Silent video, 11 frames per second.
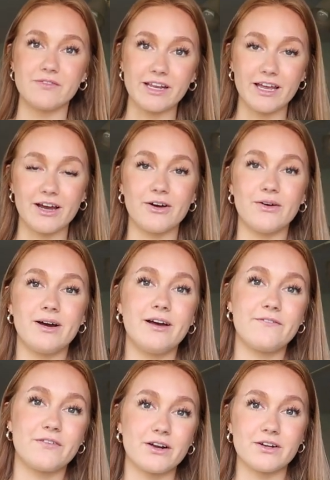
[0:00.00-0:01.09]
video
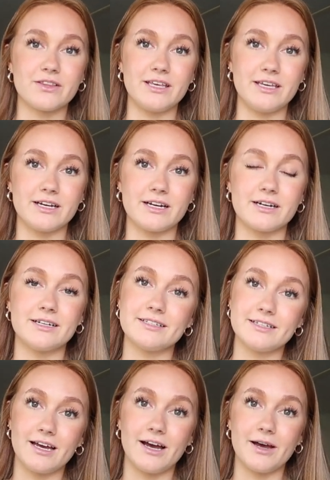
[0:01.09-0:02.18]
for the year
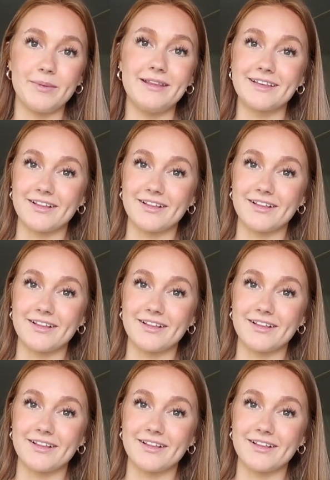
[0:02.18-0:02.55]
in the